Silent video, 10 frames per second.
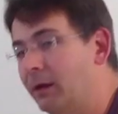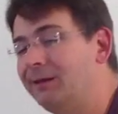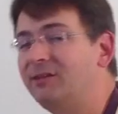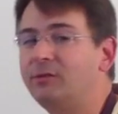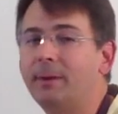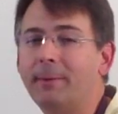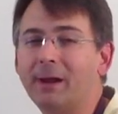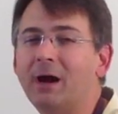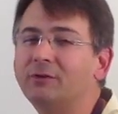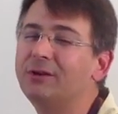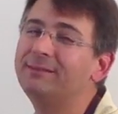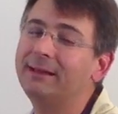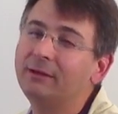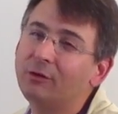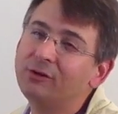It needs to be about
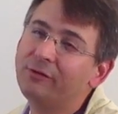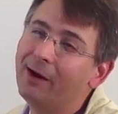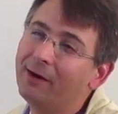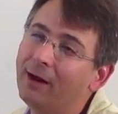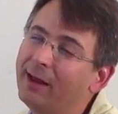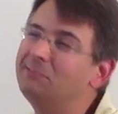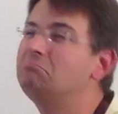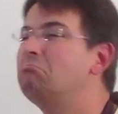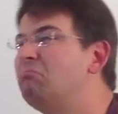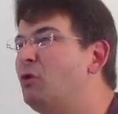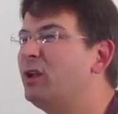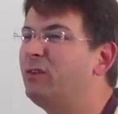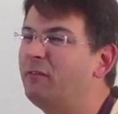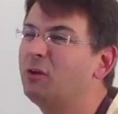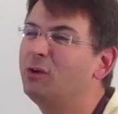110 degrees Fahrenheit,
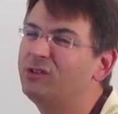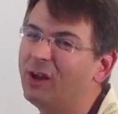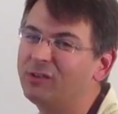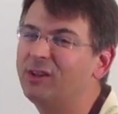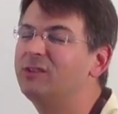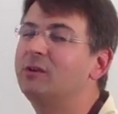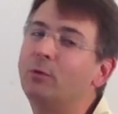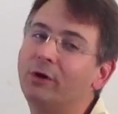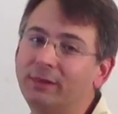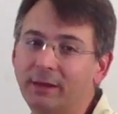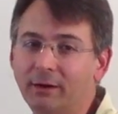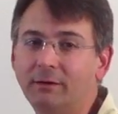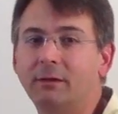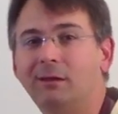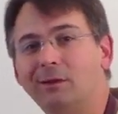45 degrees Celsius, somewhere in there.
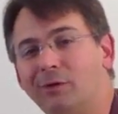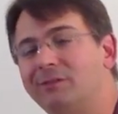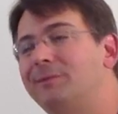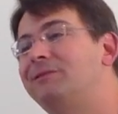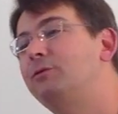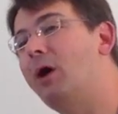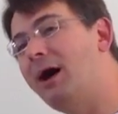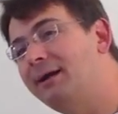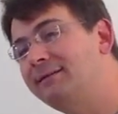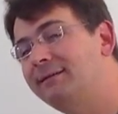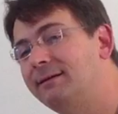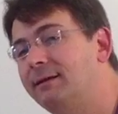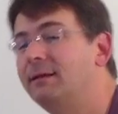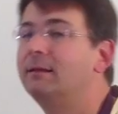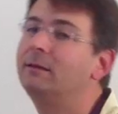You don't want it to be too hot.
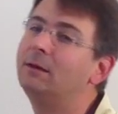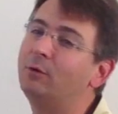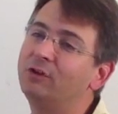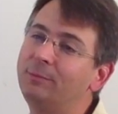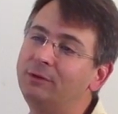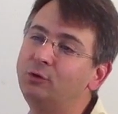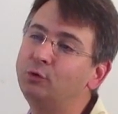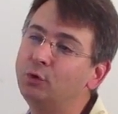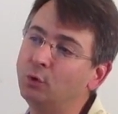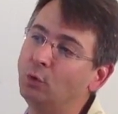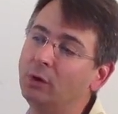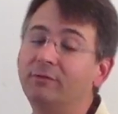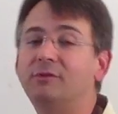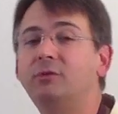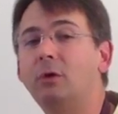You don't want it to be too cool.
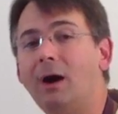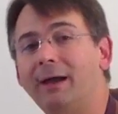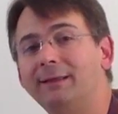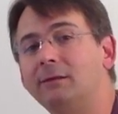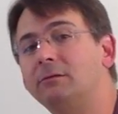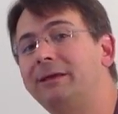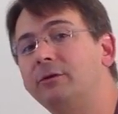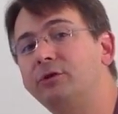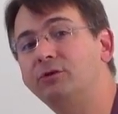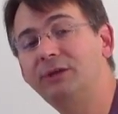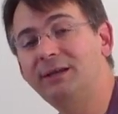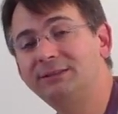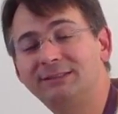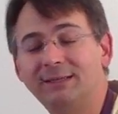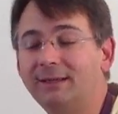If it's too hot, it'll kill your
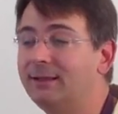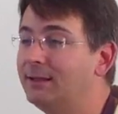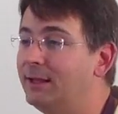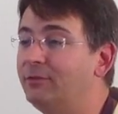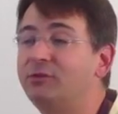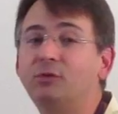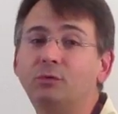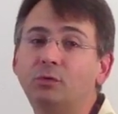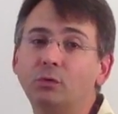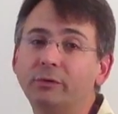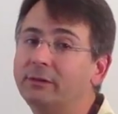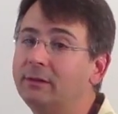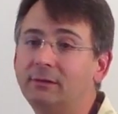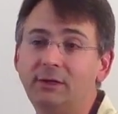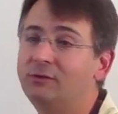yeast. If it's too cool, then
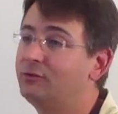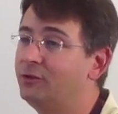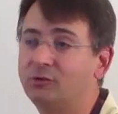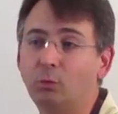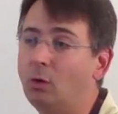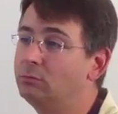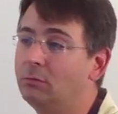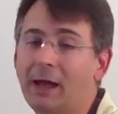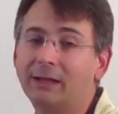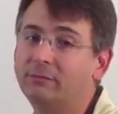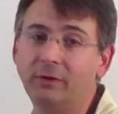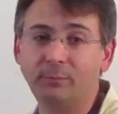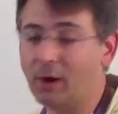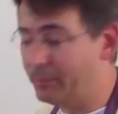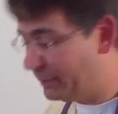the yeast just won't
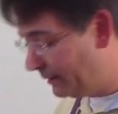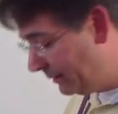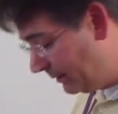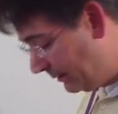activate properly.